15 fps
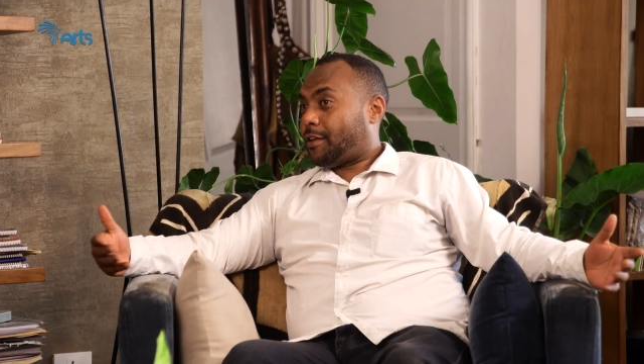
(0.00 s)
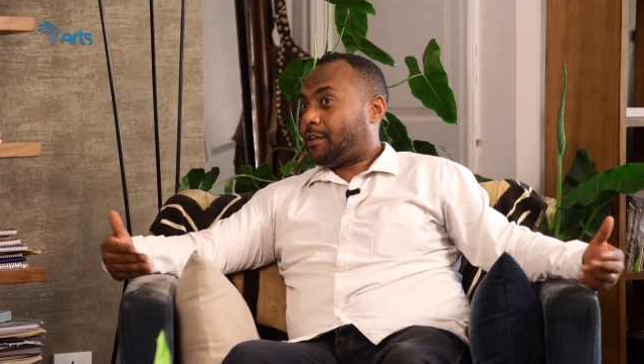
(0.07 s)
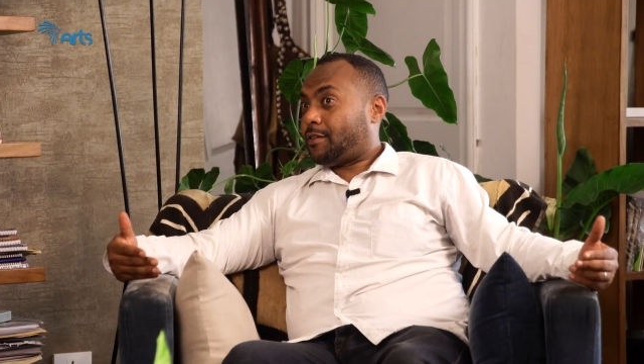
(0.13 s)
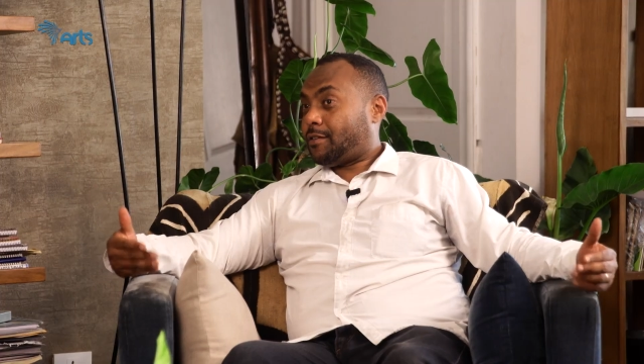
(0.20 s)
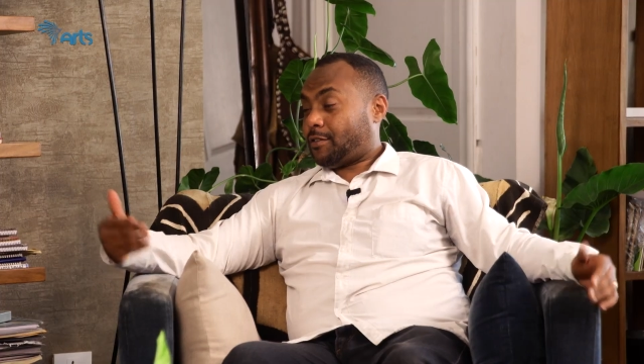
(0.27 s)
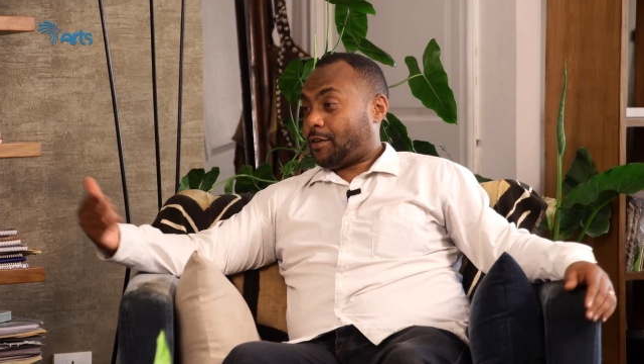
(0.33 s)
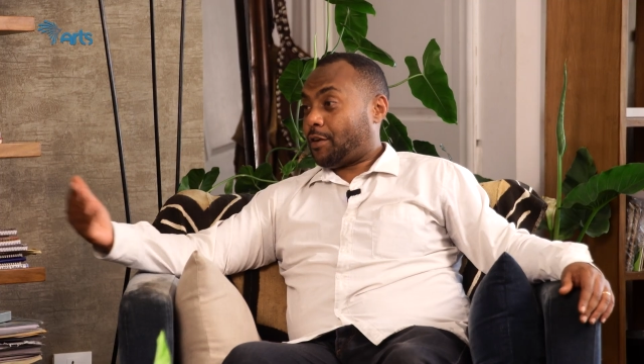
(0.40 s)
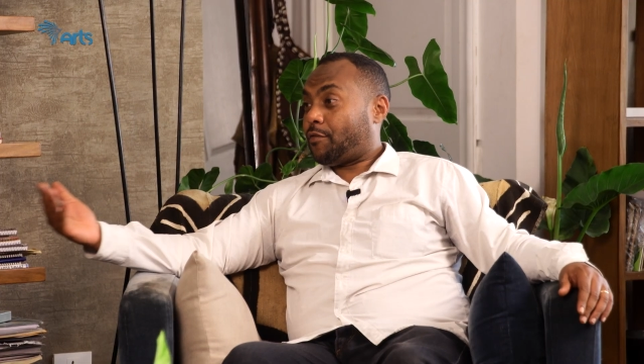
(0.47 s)

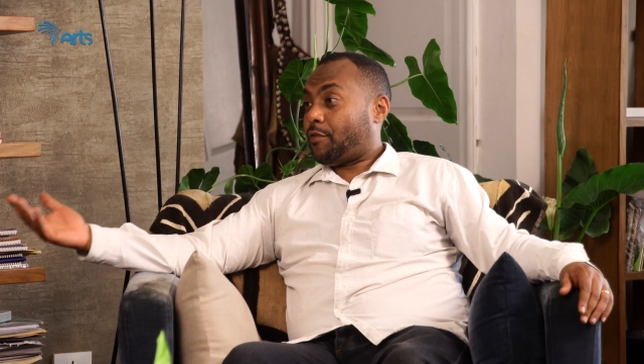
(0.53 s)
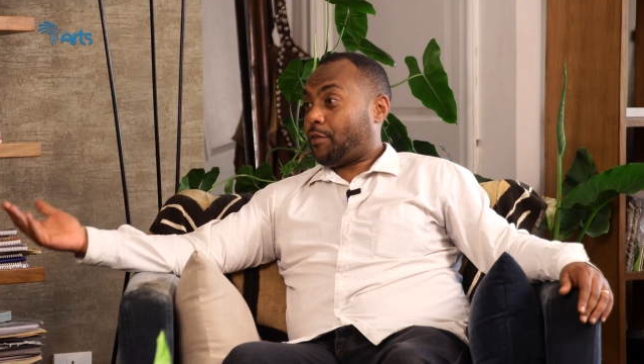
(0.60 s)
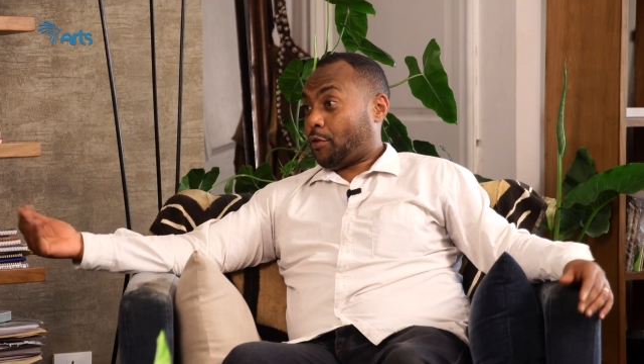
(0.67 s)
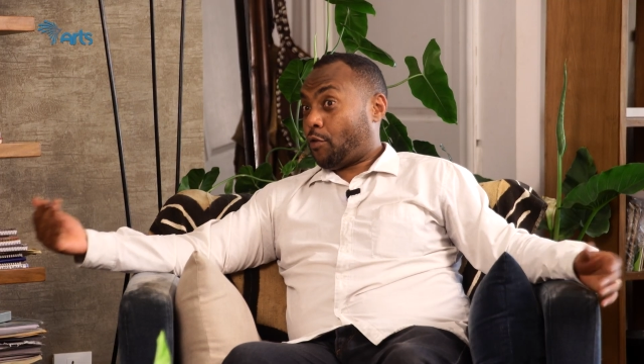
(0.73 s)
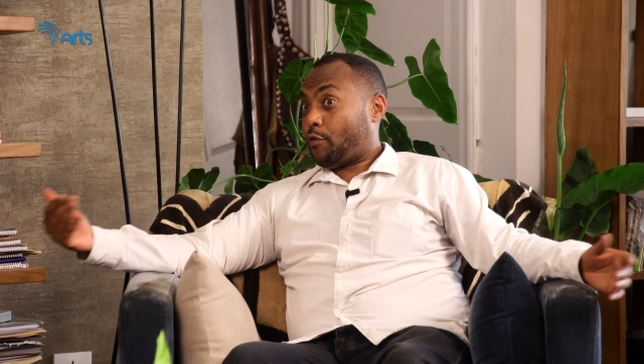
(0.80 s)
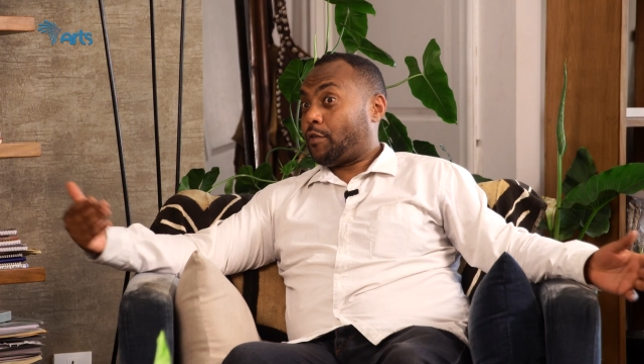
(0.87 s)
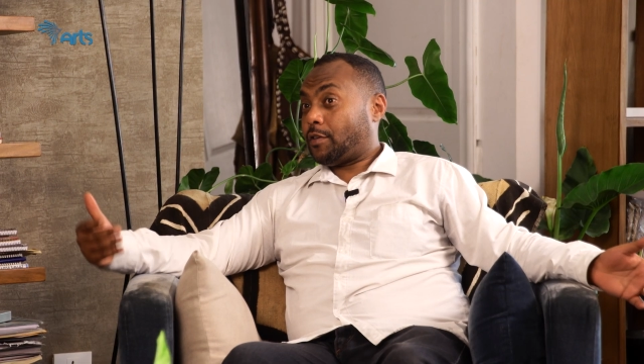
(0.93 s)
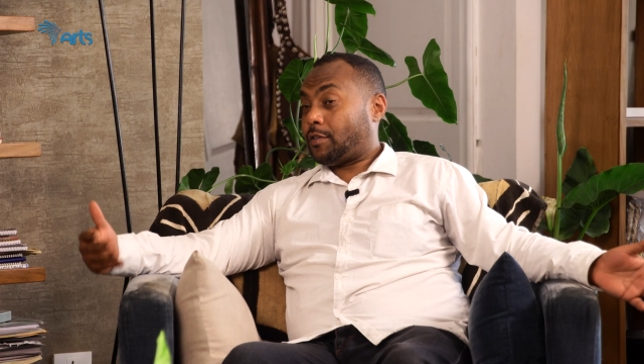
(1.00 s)
it's
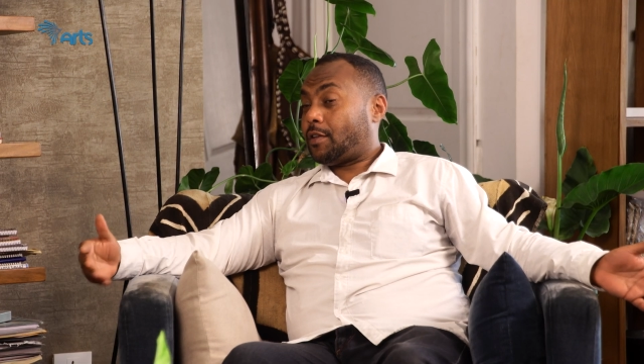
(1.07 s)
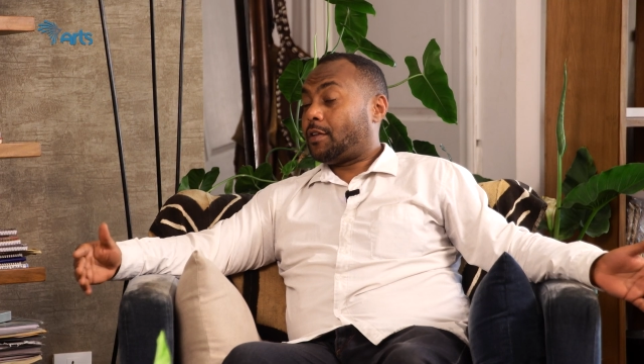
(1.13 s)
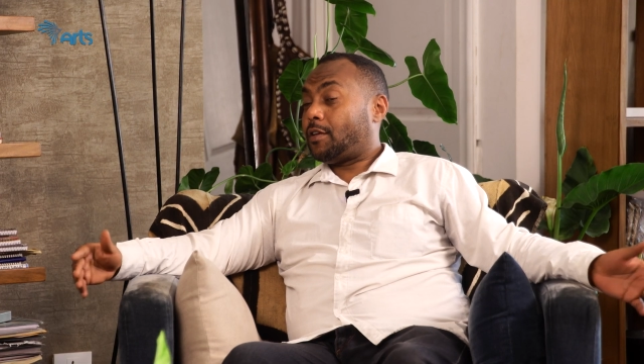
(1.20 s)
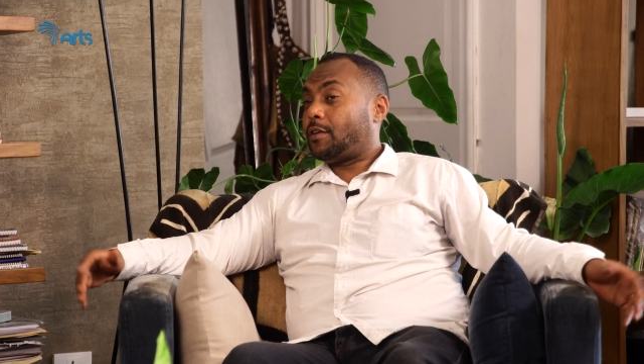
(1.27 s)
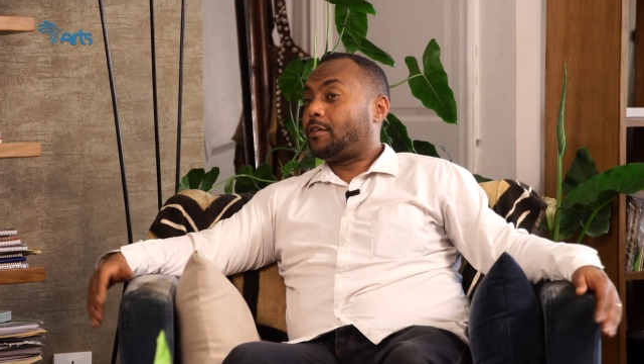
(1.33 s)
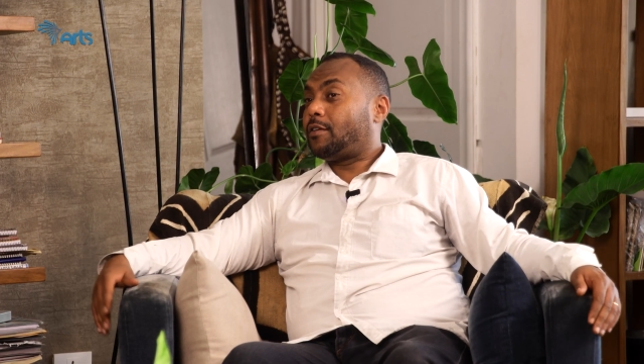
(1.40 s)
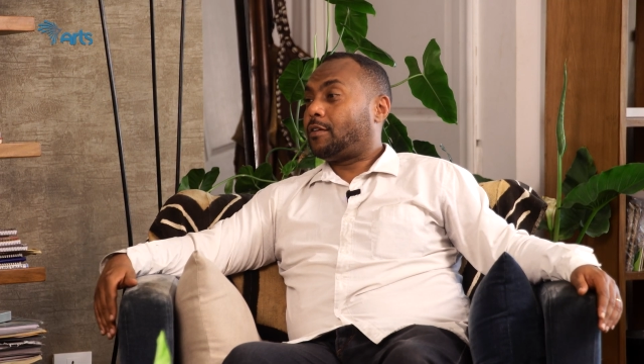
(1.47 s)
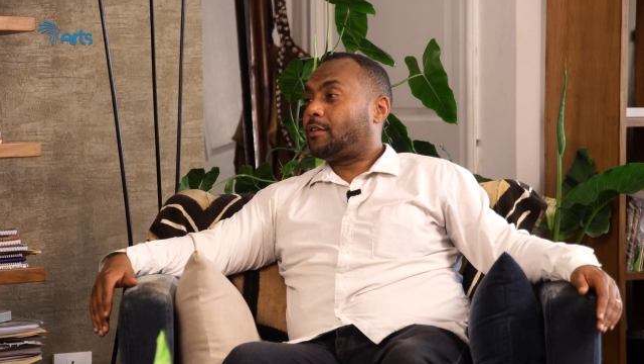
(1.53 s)

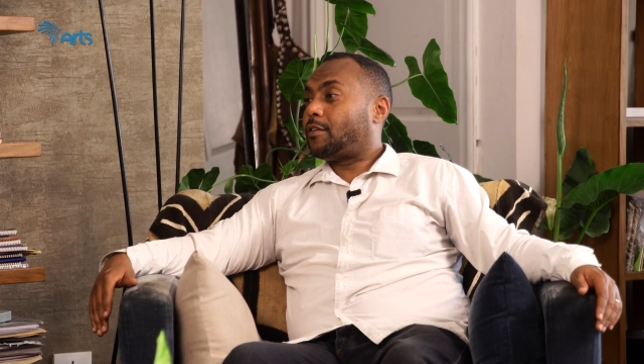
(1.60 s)
obviously,